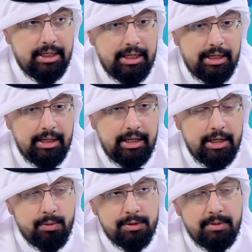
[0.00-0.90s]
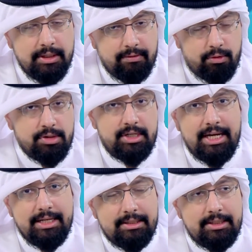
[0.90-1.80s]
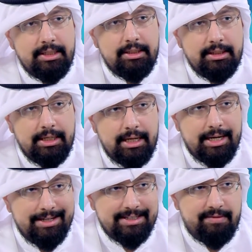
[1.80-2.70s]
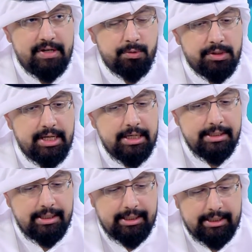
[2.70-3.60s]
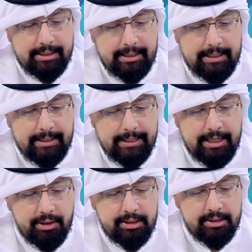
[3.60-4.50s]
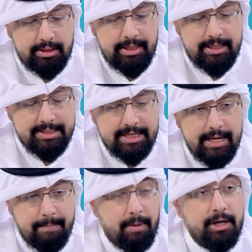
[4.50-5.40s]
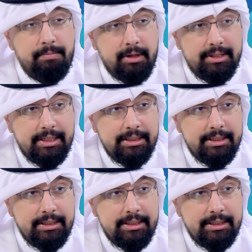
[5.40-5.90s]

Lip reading: It was built, of course, in 1897, as we said. It is a mud building.